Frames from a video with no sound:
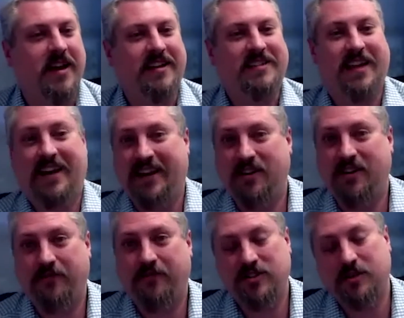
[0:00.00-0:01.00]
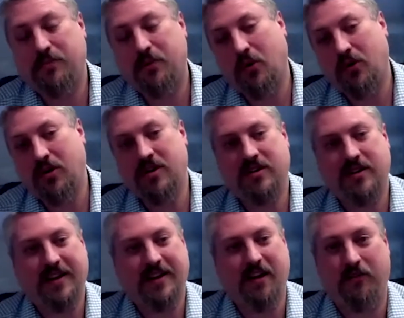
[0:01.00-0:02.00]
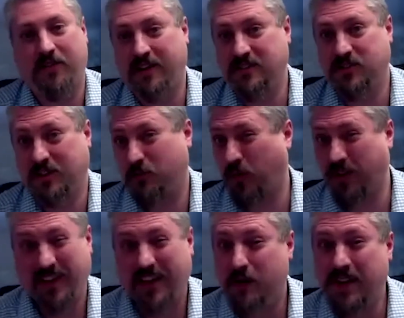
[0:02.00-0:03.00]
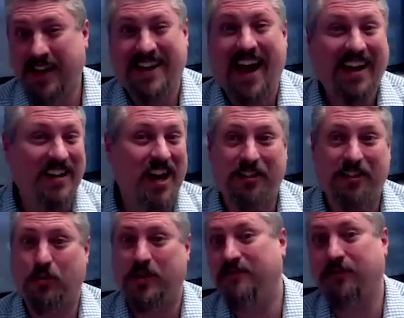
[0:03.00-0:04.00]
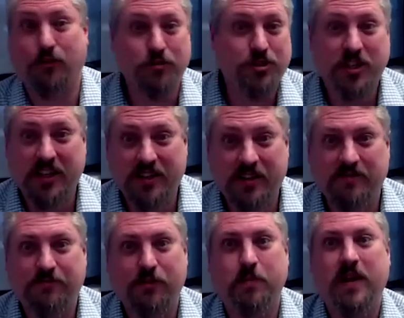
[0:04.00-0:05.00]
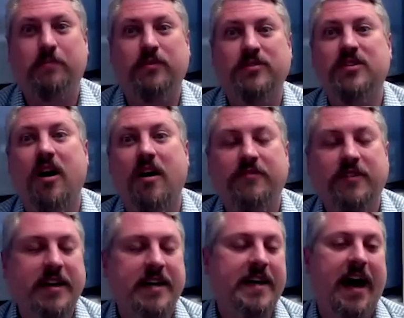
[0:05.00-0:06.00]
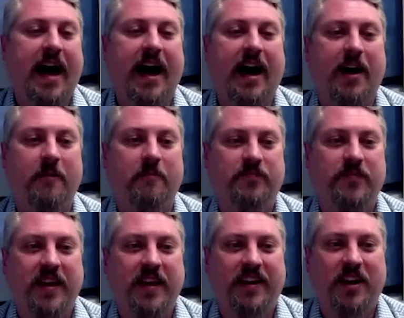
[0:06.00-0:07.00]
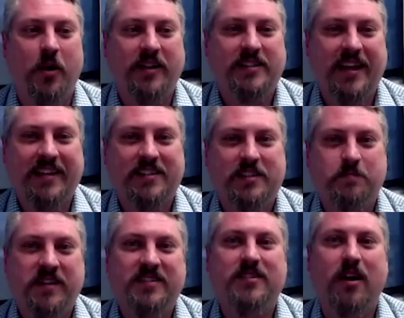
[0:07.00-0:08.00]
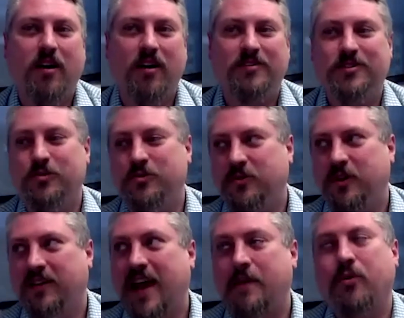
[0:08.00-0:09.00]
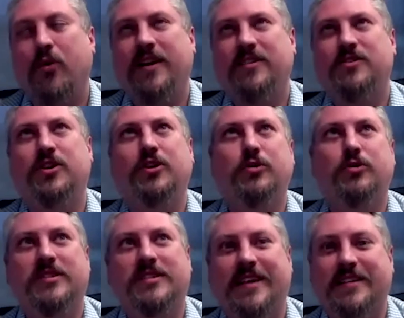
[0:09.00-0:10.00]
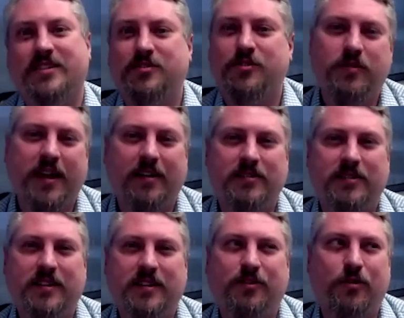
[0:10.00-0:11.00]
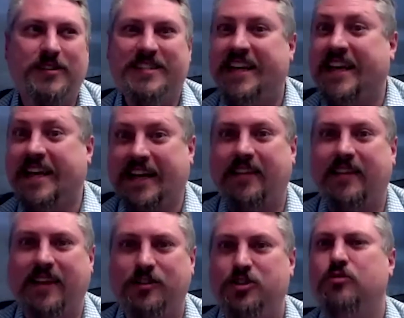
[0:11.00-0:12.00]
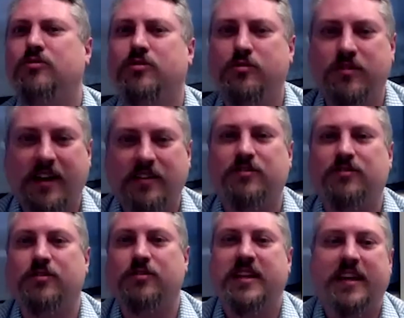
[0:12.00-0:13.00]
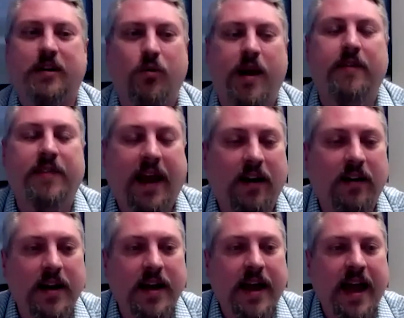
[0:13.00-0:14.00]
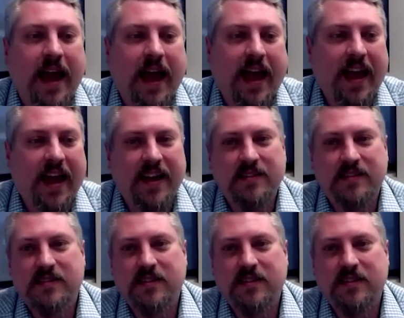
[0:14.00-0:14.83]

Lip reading: going to end off on support, or there's really going to be a 9.3 version for PeopleSoft? It's been stuck on 9.2 since 2013, I think June 2013, around there. And